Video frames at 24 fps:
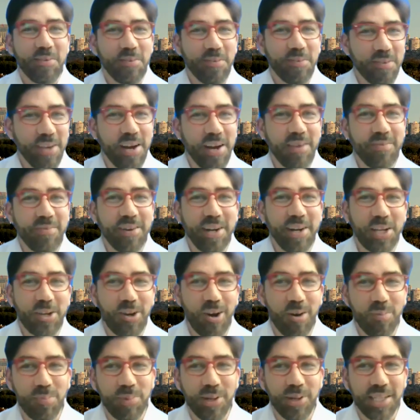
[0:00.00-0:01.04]
very, very
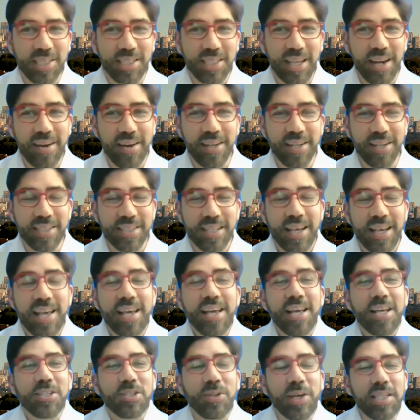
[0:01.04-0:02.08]
complex areas.
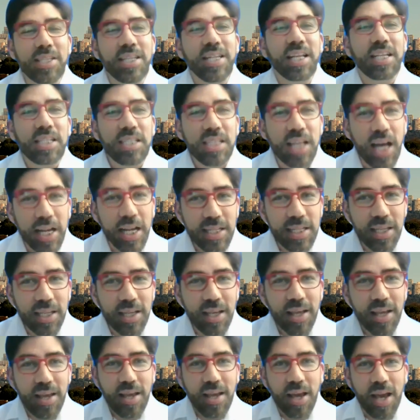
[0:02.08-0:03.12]
So it's an exciting
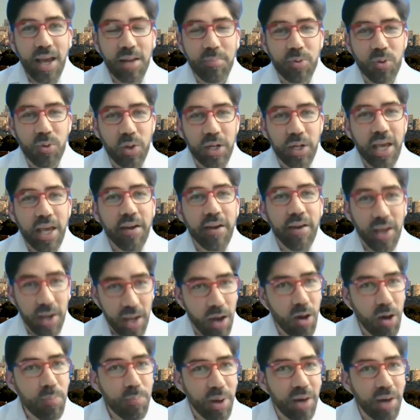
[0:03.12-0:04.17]
and broad area. I
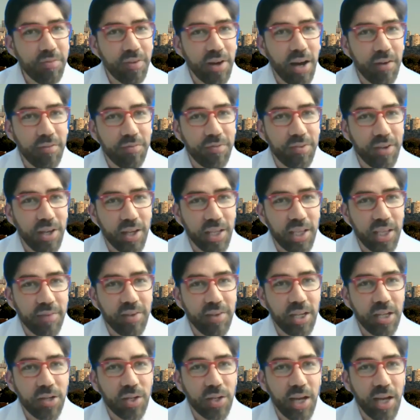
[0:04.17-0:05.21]
hope I've
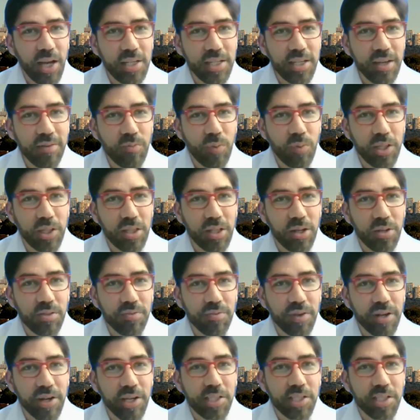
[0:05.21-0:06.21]
given a good idea of what those various...